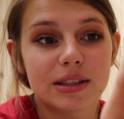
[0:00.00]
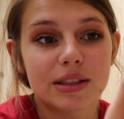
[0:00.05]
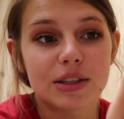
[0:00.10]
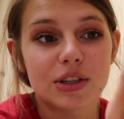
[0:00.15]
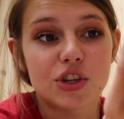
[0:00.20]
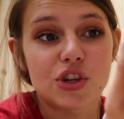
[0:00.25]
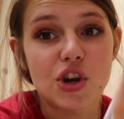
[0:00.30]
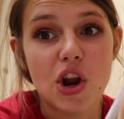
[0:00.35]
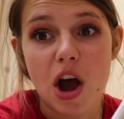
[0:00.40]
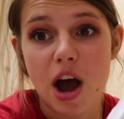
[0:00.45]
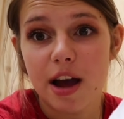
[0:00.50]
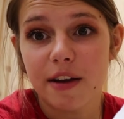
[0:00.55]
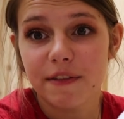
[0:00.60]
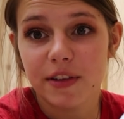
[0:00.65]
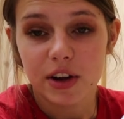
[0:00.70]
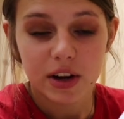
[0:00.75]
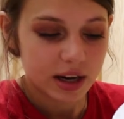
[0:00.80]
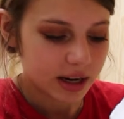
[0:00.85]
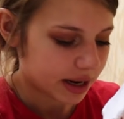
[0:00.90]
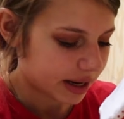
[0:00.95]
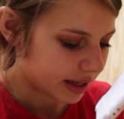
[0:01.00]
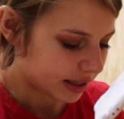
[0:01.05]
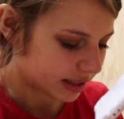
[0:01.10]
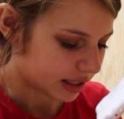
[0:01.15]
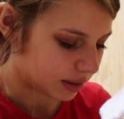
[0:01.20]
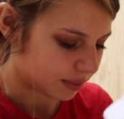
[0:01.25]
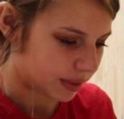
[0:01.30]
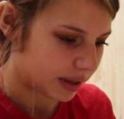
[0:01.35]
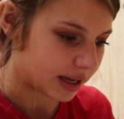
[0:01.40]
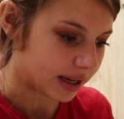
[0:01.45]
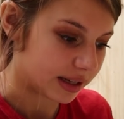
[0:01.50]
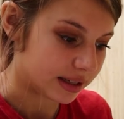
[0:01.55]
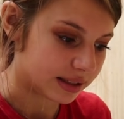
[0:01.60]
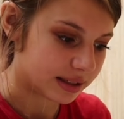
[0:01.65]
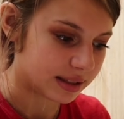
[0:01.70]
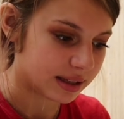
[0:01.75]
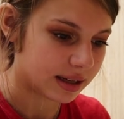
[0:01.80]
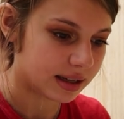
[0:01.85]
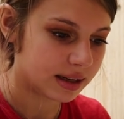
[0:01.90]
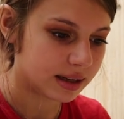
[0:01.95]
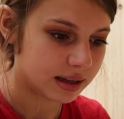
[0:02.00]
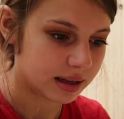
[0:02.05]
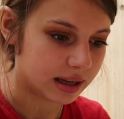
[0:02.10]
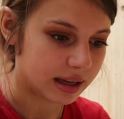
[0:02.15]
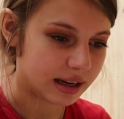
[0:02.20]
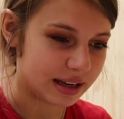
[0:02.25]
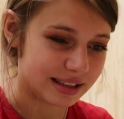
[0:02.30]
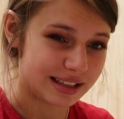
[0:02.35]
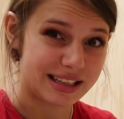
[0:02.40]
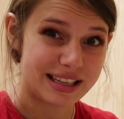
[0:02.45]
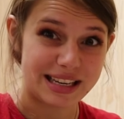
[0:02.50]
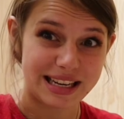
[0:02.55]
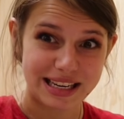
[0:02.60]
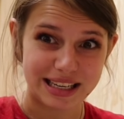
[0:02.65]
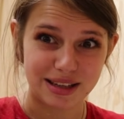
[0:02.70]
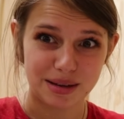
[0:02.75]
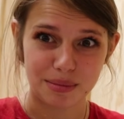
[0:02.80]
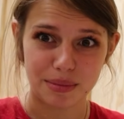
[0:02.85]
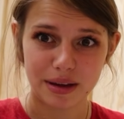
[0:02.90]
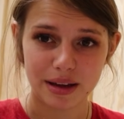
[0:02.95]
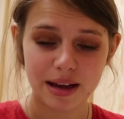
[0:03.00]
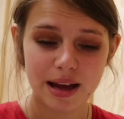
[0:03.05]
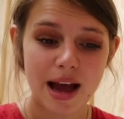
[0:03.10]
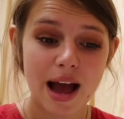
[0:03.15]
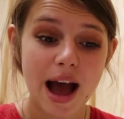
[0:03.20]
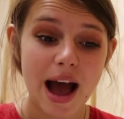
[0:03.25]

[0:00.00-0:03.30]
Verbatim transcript: not very nice is because it doesn't need to be.